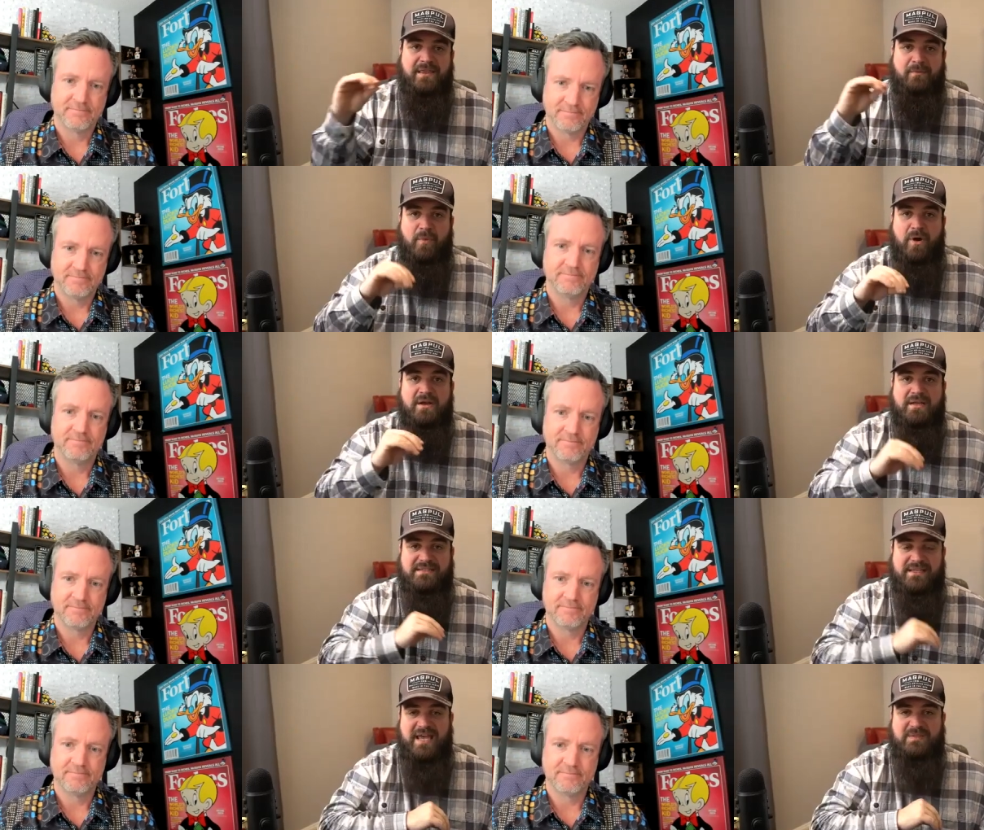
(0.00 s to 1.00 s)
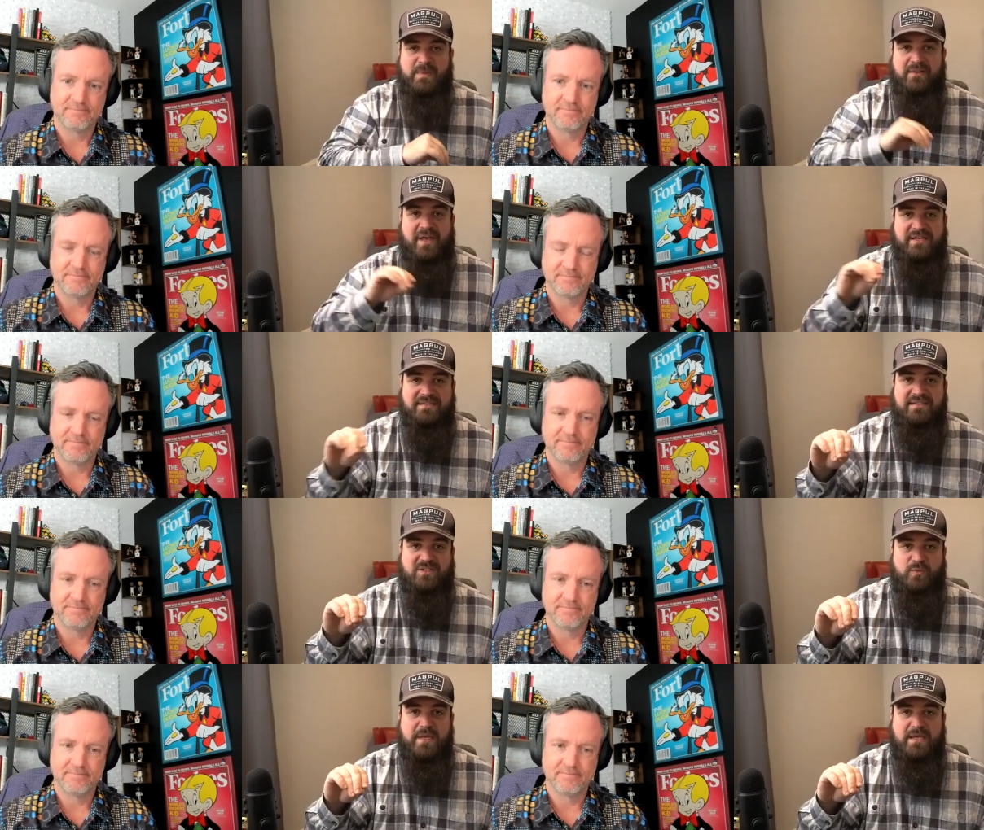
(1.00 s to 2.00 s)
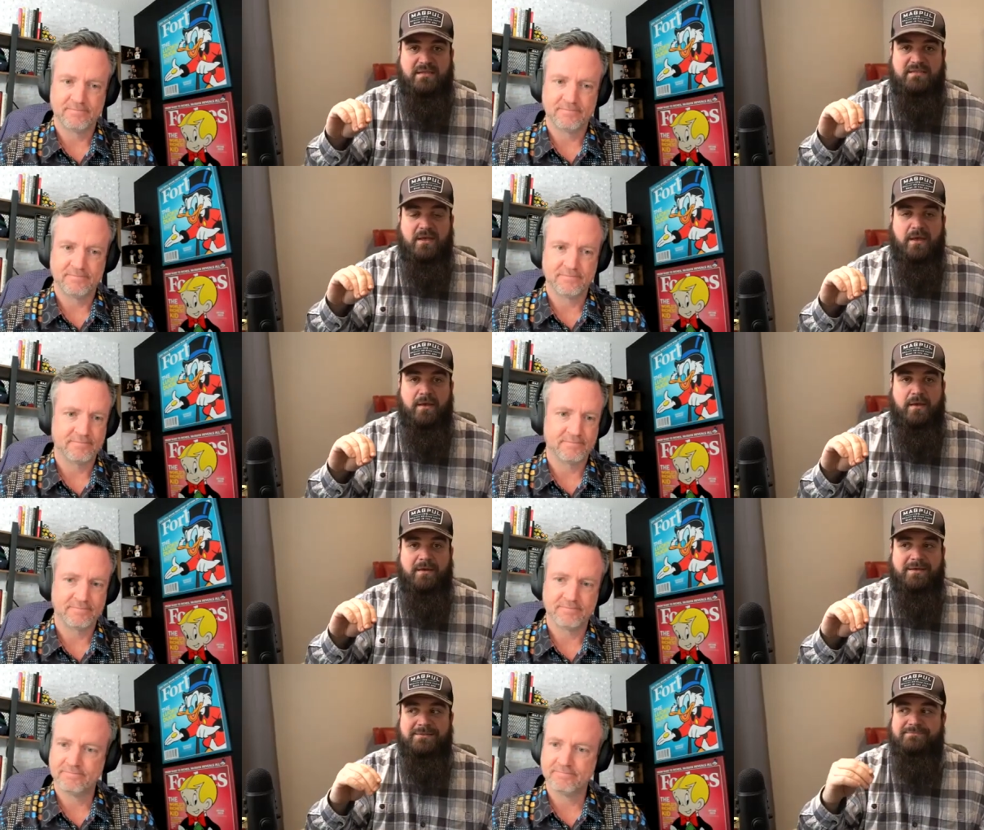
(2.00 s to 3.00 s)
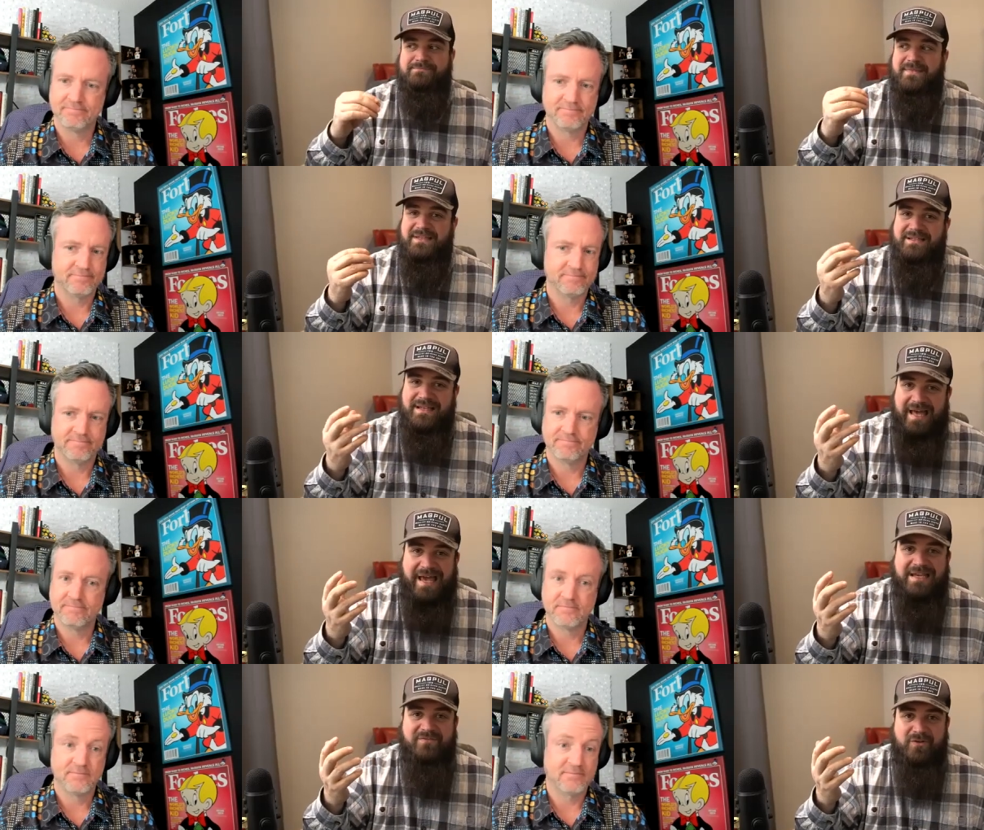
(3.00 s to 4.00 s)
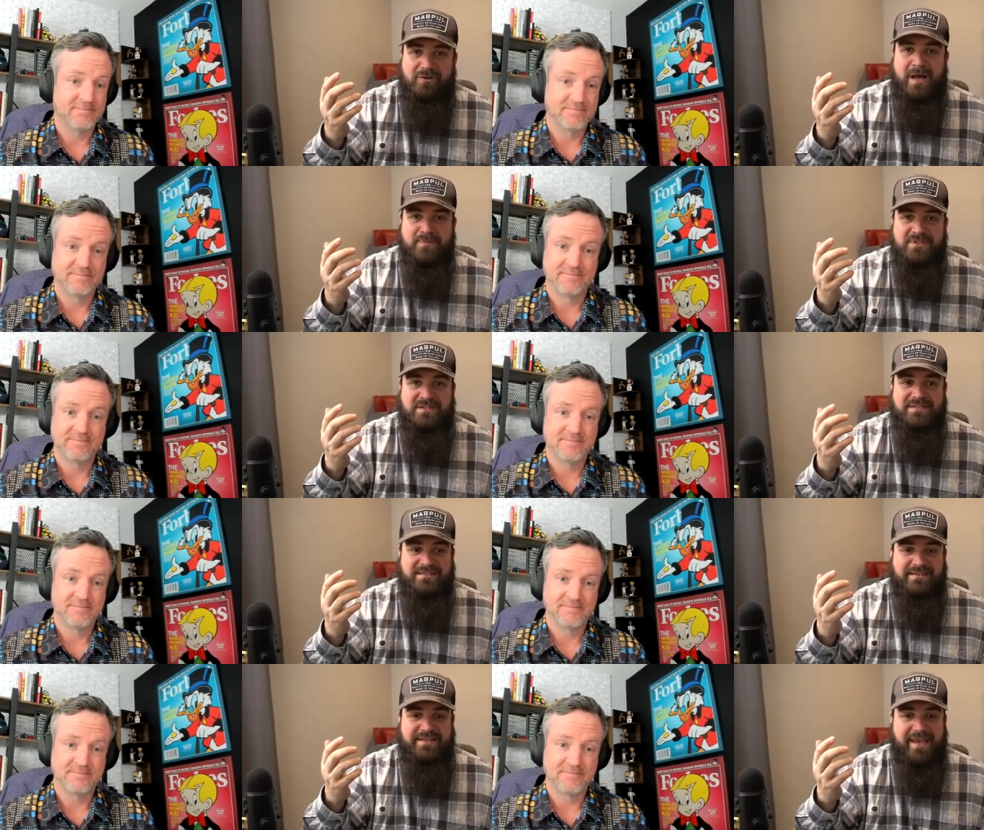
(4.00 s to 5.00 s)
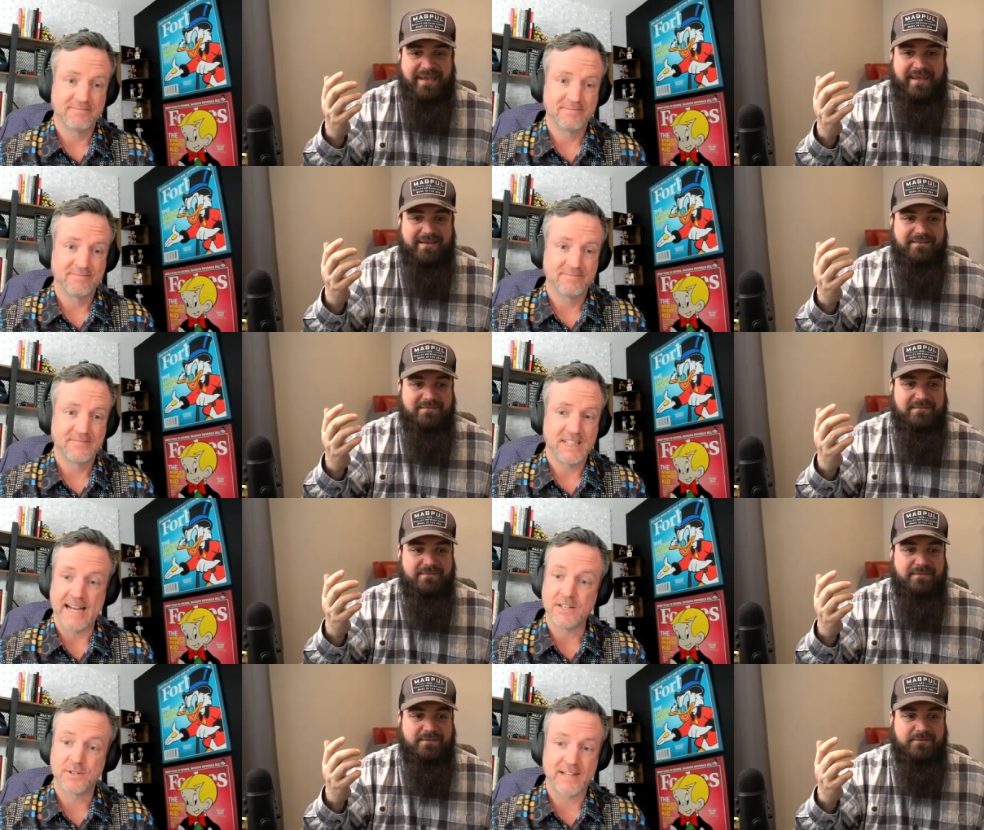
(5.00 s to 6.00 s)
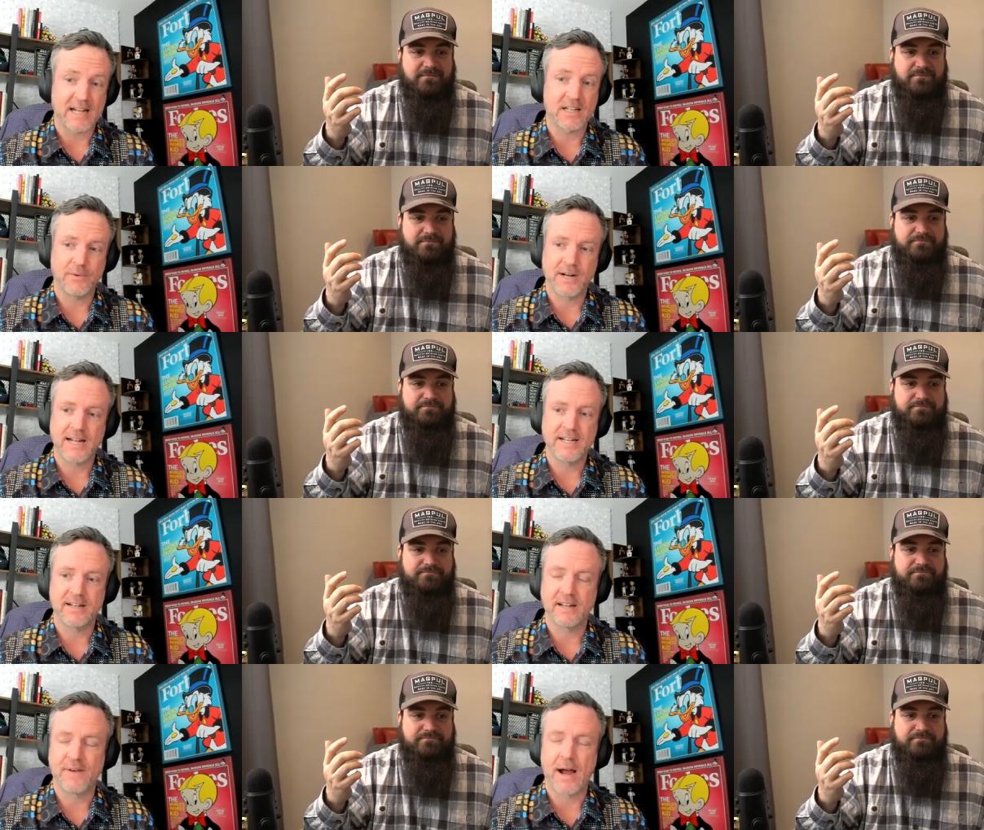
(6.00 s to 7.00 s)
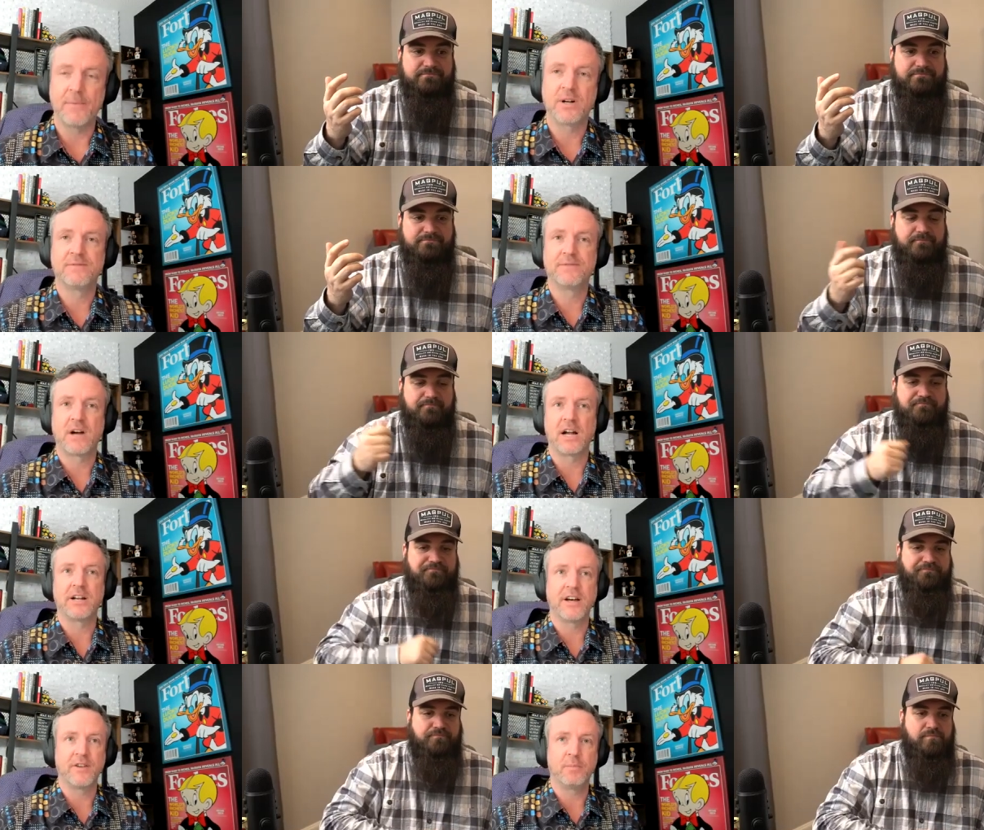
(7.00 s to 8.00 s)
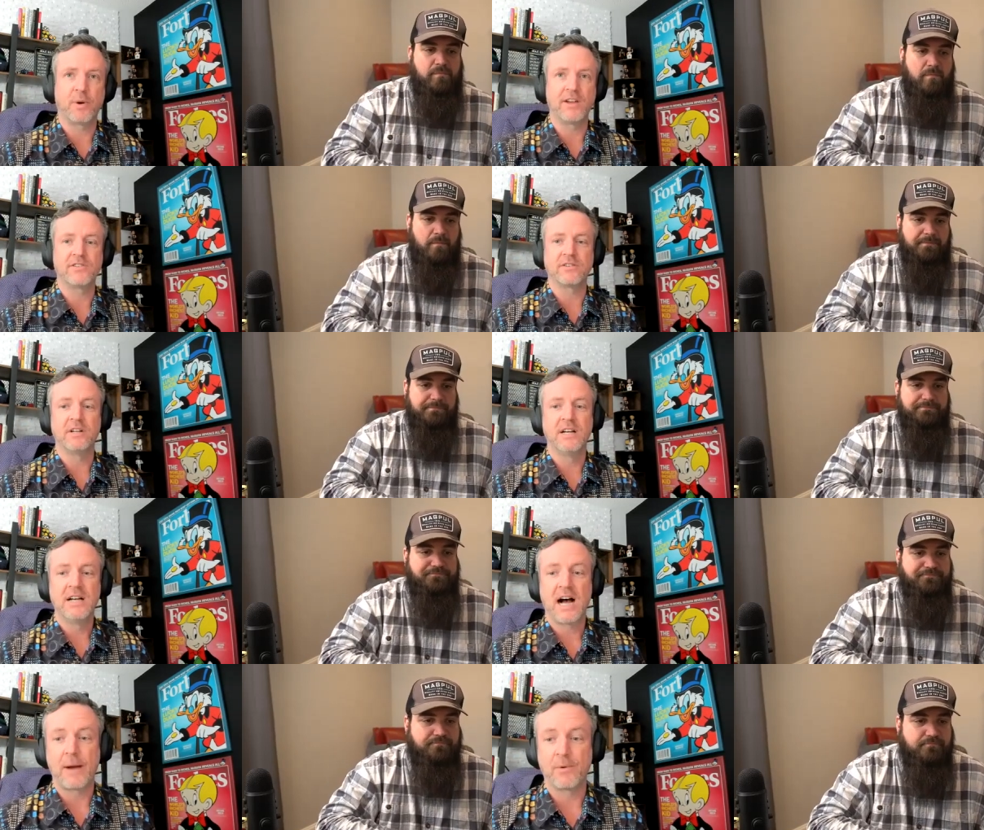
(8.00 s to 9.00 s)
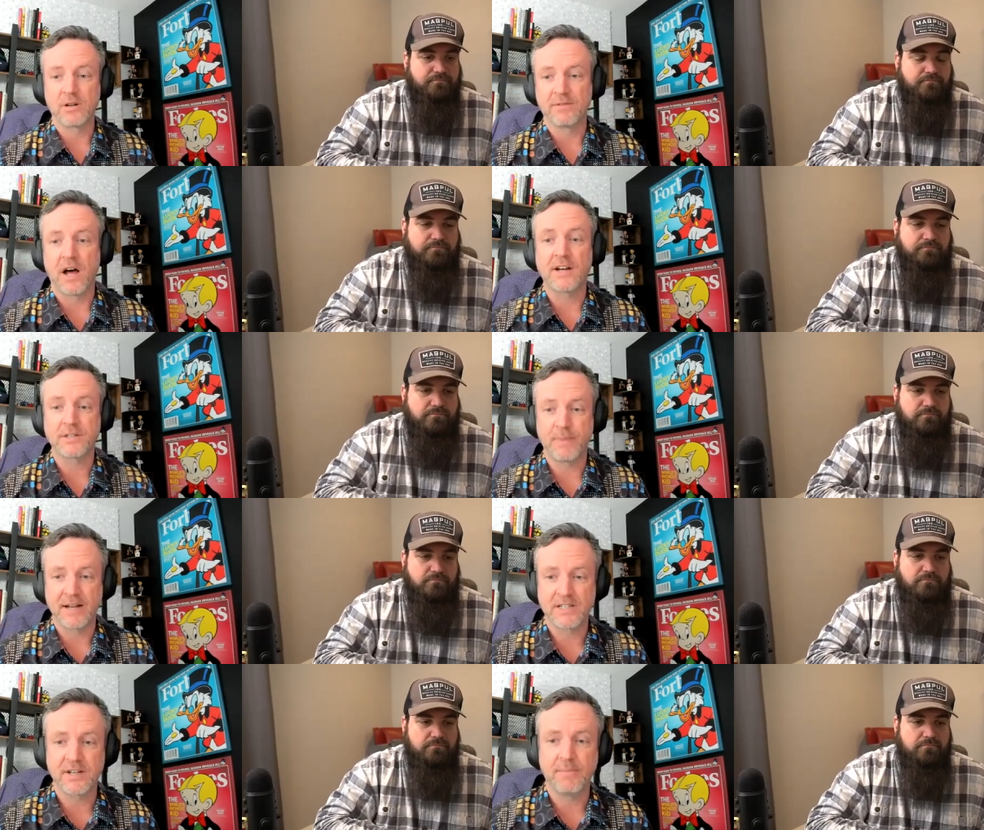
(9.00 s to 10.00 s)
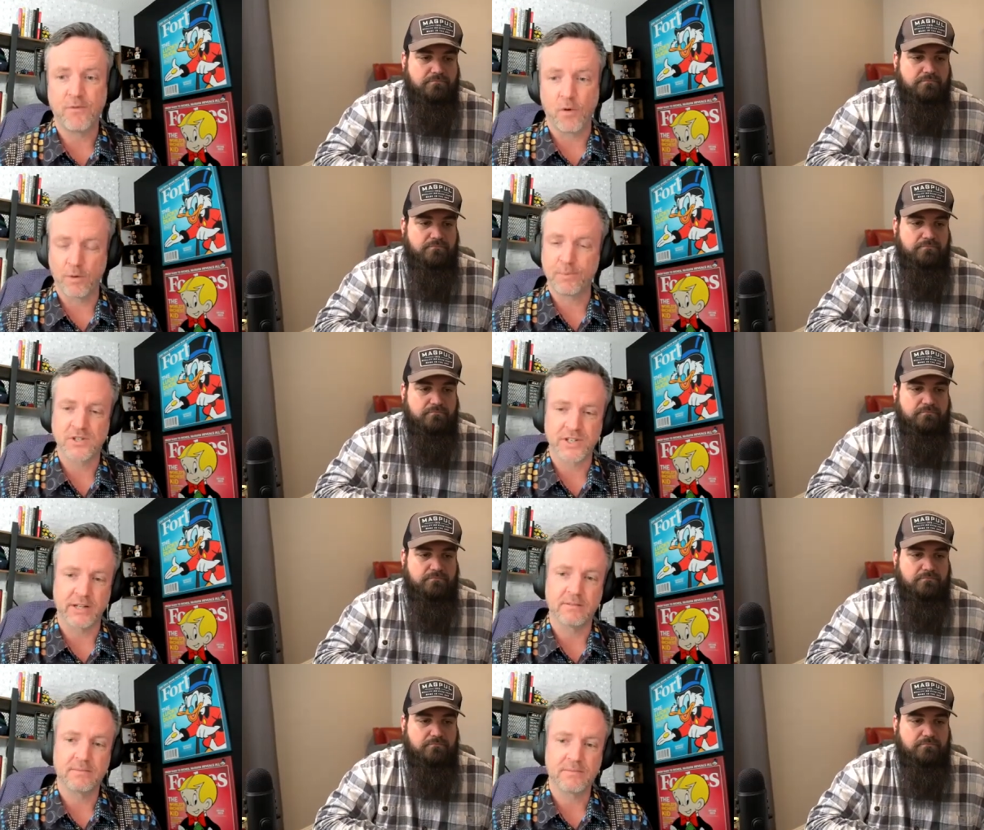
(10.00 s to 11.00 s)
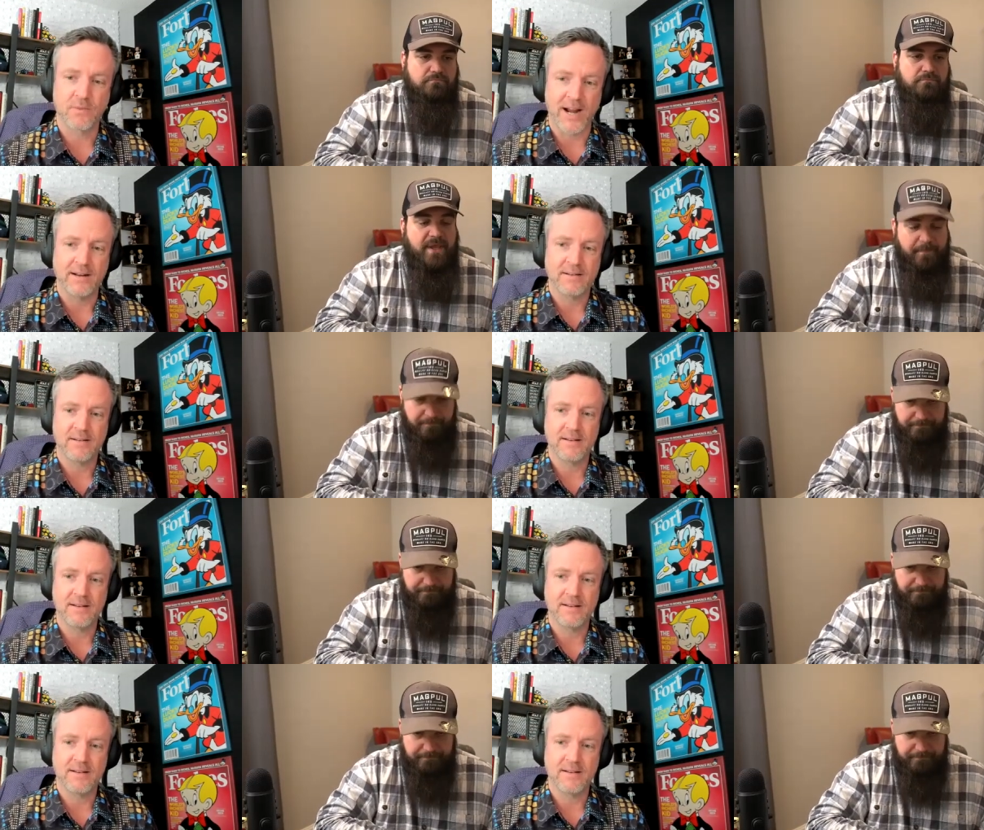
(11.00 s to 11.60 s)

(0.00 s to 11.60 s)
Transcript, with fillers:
Speaker 1: in the market as it has been the last six weeks, kind of your option is to take it.
Speaker 2: That's exactly what I did. If I would have got another appraisal, I would have lost my sub four percent rate. Yep.